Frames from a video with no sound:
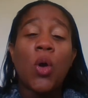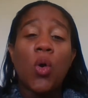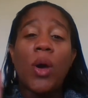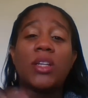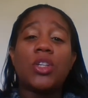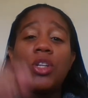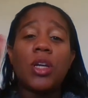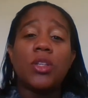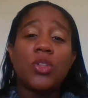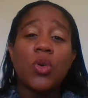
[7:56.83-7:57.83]

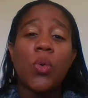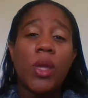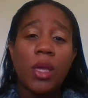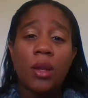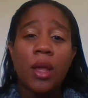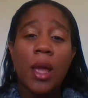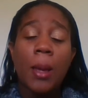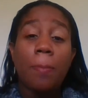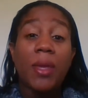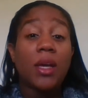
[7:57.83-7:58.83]
Questions Queen.
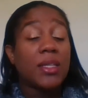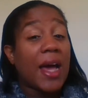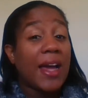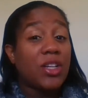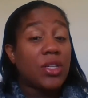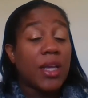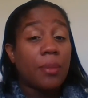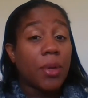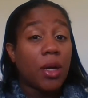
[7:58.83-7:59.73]
Because I just kept